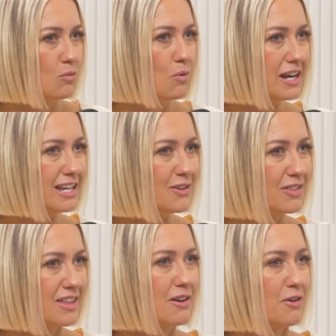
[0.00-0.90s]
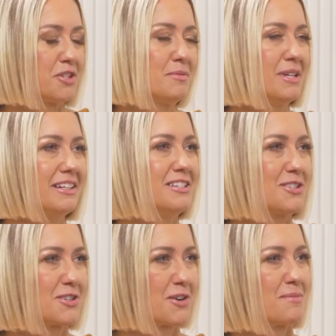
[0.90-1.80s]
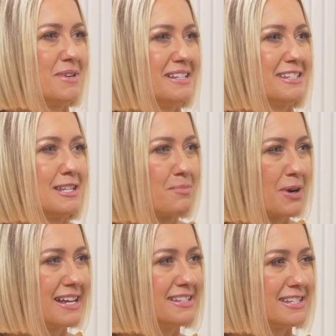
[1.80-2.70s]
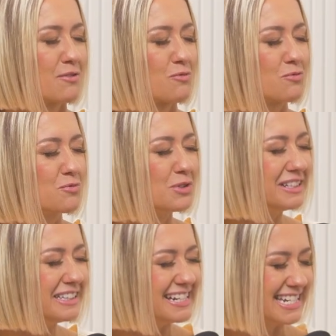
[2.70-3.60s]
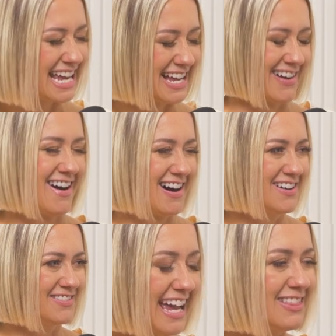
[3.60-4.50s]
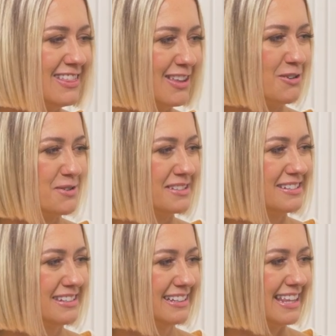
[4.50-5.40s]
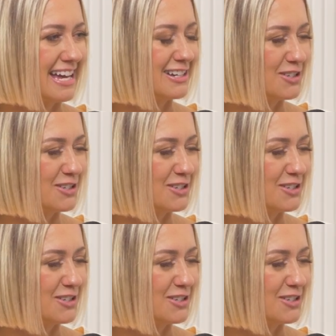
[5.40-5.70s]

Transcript: what do you think ultimately determines the brands that really take off and those that